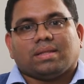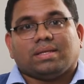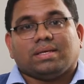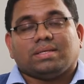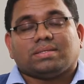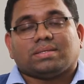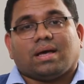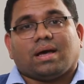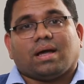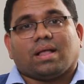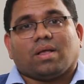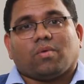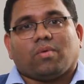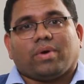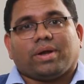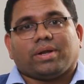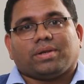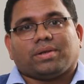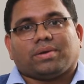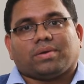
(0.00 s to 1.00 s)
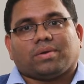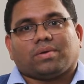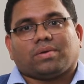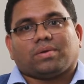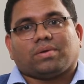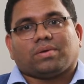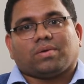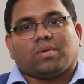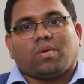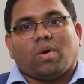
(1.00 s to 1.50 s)
these are quite
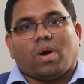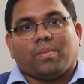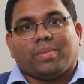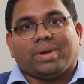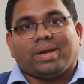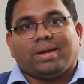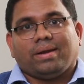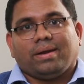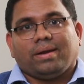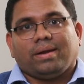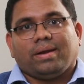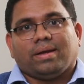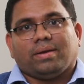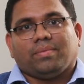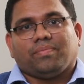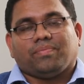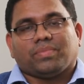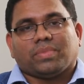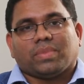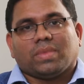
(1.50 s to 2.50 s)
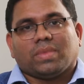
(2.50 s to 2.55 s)
common in India.